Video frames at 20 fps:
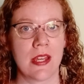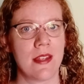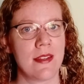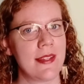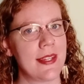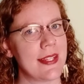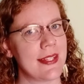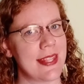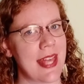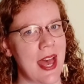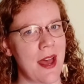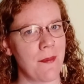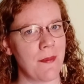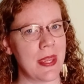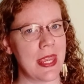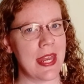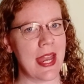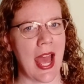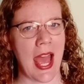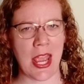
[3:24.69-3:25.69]
Does that
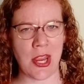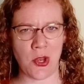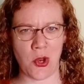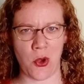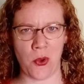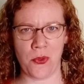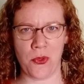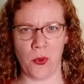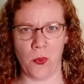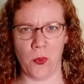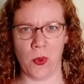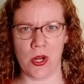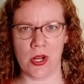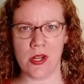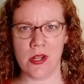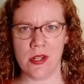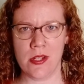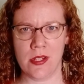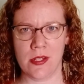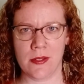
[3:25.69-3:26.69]
mean I know the
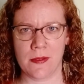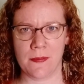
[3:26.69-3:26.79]
word?